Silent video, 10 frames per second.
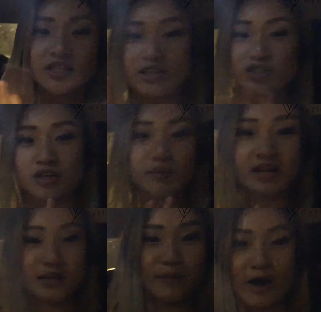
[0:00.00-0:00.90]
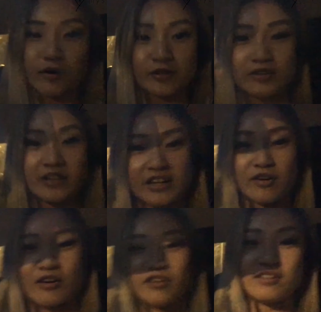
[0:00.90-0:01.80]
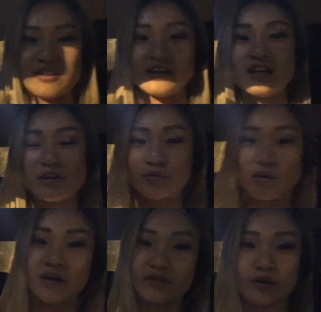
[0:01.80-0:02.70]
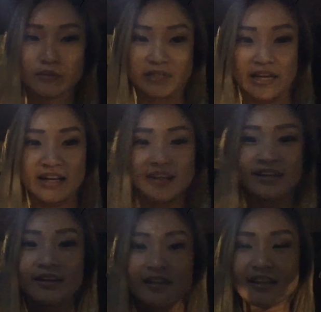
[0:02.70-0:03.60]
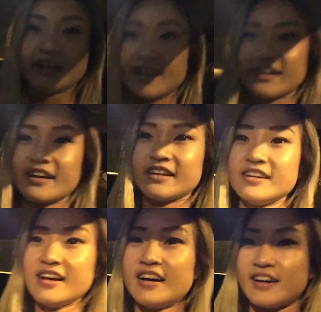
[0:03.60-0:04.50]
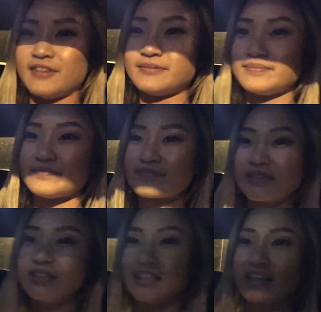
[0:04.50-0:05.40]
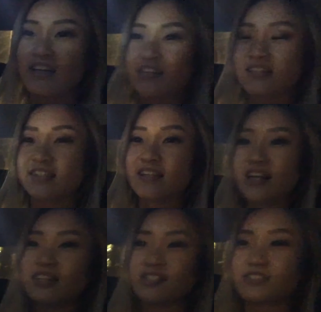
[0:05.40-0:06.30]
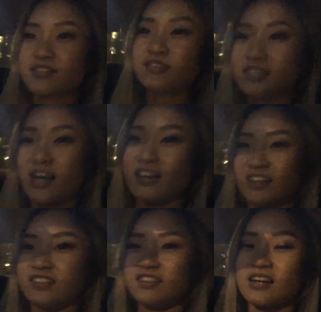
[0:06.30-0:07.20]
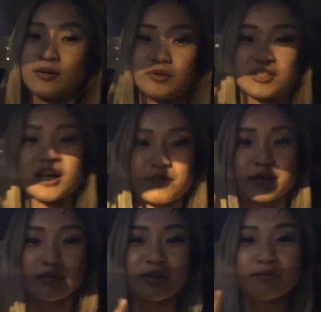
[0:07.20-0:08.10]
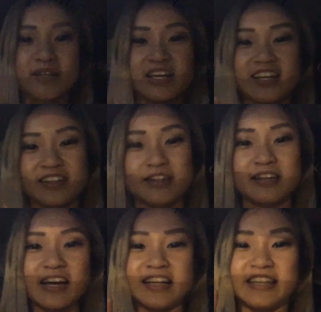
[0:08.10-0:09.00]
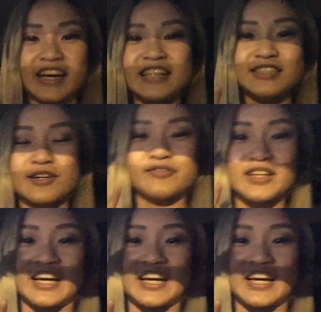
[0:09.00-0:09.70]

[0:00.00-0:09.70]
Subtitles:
touched up any powder at all throughout the whole day. And yeah, the night is still young. I will check back with you again at the end of the